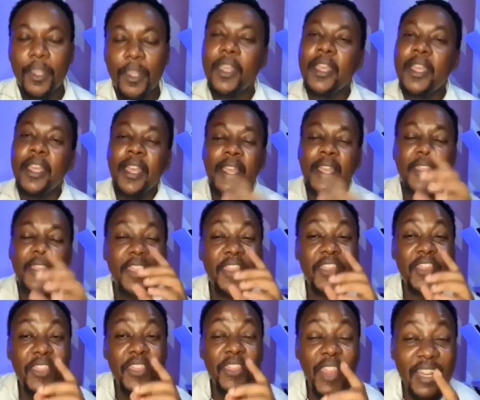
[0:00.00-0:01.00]
The
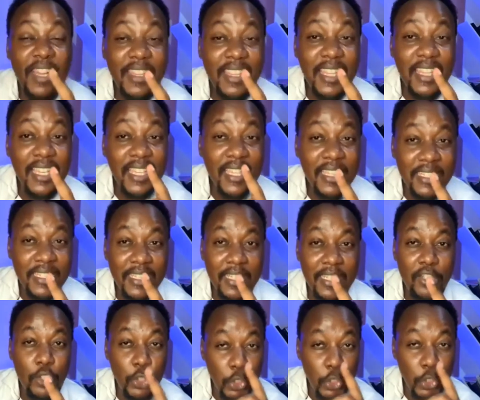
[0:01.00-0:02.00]
third thing he did to
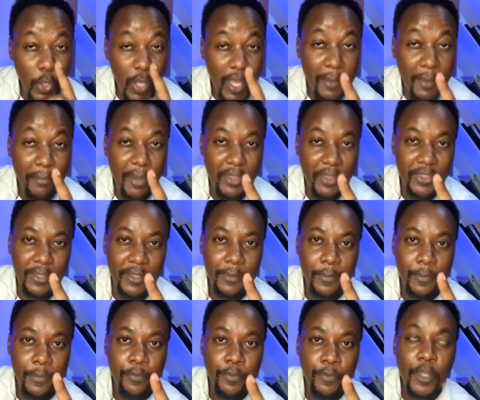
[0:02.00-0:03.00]
show empathy,
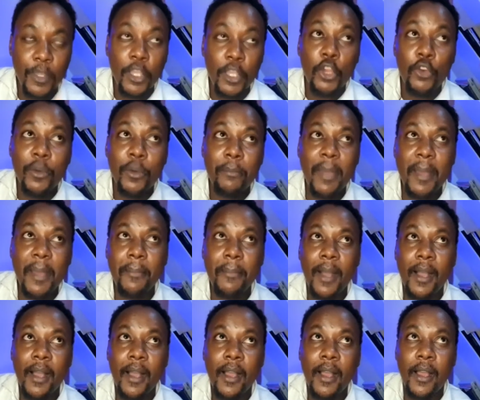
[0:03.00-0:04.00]
remember
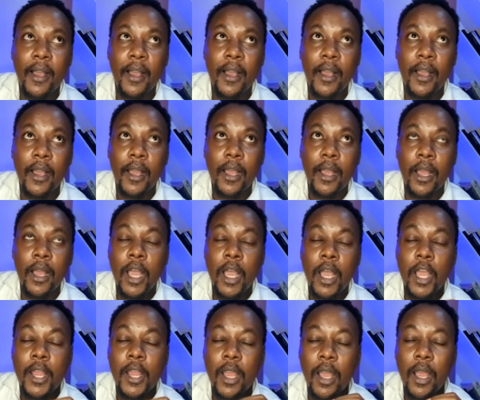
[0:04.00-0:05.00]

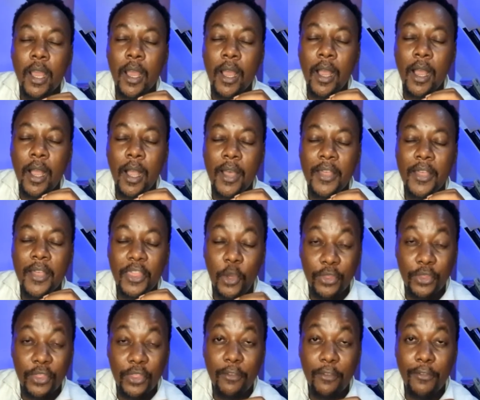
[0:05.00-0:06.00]
South
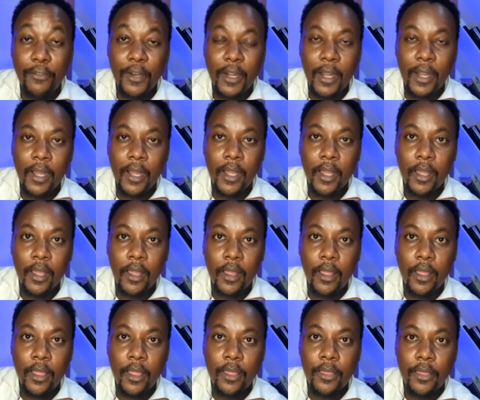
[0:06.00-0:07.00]
Africa,
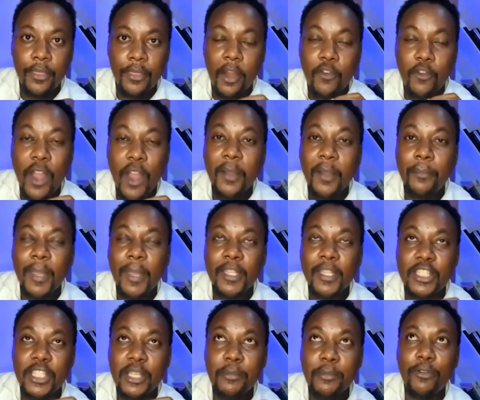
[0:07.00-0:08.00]
the rugby team
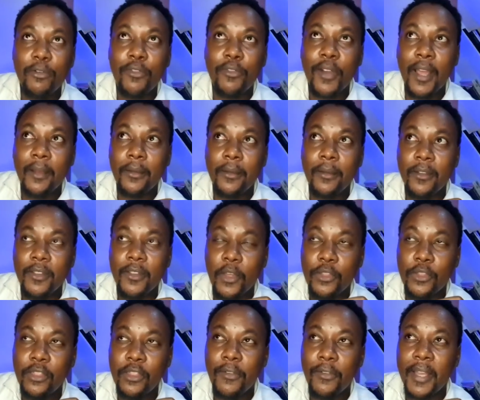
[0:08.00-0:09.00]
of South
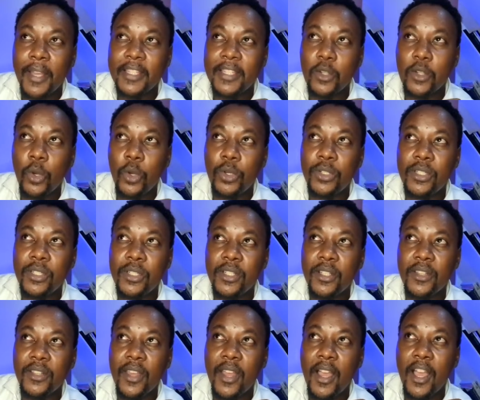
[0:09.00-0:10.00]
Africa is called
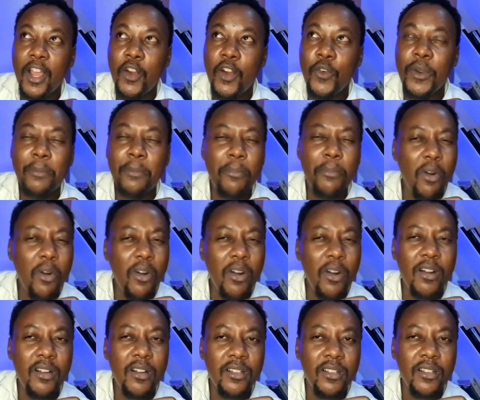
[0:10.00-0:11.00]
the Reebok,
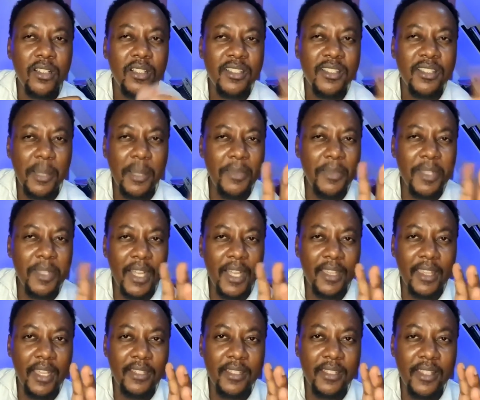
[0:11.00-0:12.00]
something like
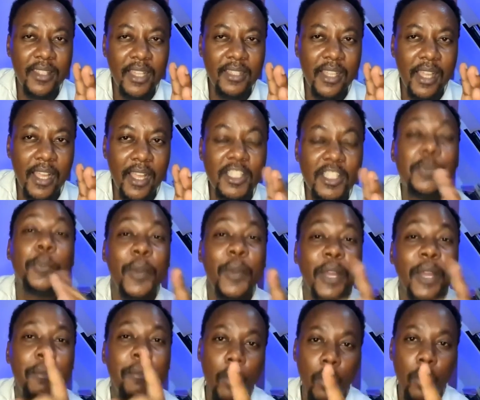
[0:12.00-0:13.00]
that, Springbok.